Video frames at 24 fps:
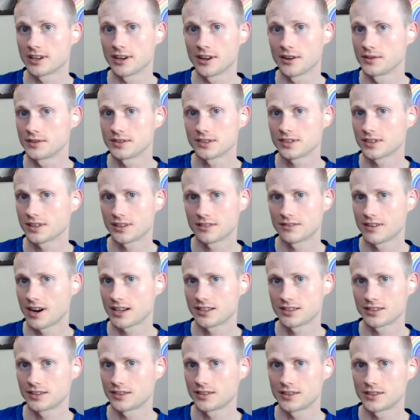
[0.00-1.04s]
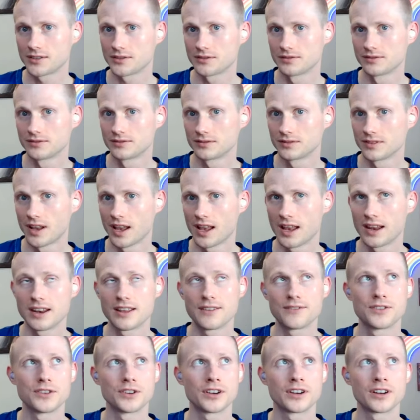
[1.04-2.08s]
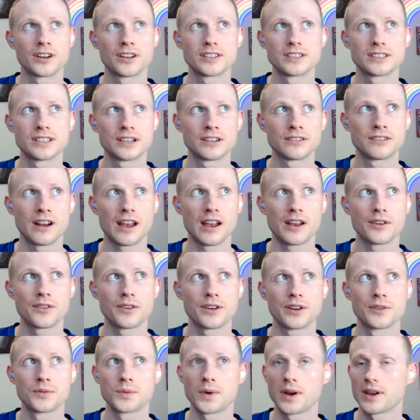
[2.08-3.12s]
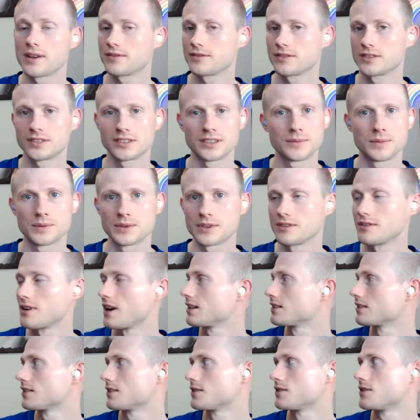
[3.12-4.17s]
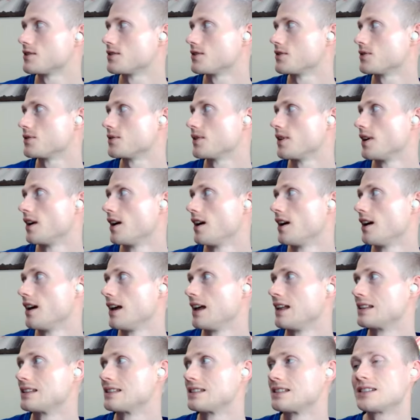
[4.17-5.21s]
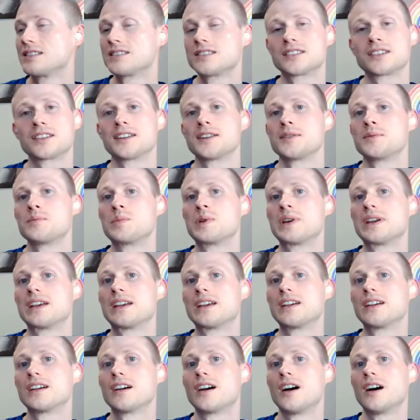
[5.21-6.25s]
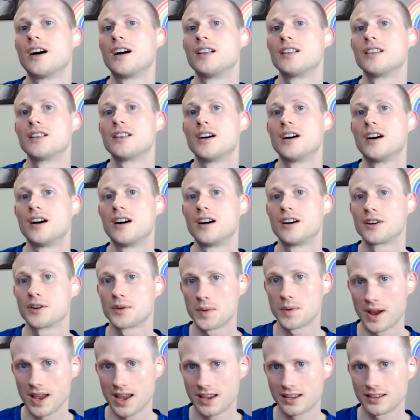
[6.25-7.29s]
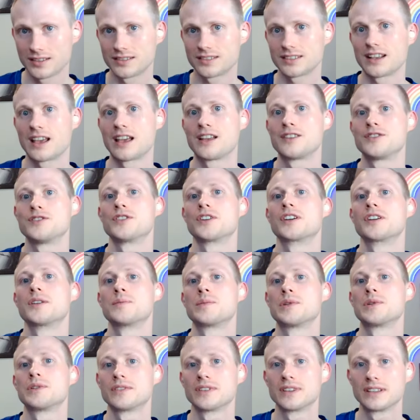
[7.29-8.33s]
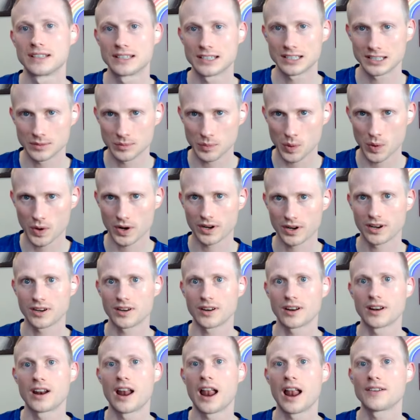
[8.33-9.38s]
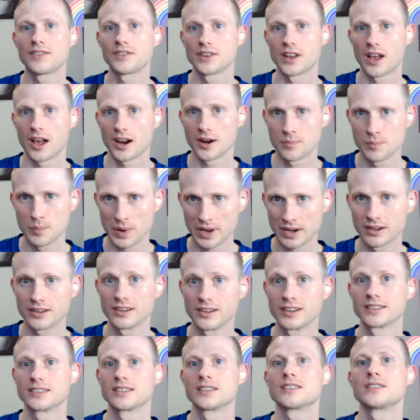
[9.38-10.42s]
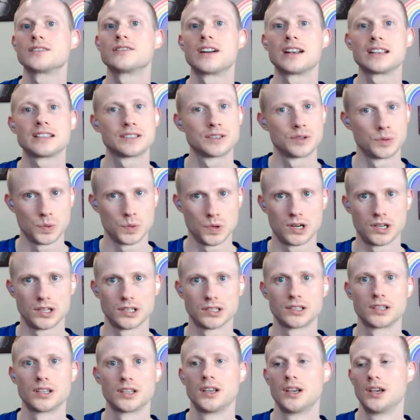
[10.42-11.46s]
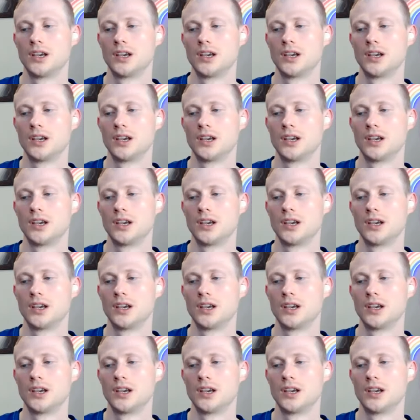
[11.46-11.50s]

No one's going to rescue you. And if you're going to sit around and wait for someone to rescue you, it's just going to be a long wait, and you're going to be really disappointed and have a lot of bitterness at the rest of the world.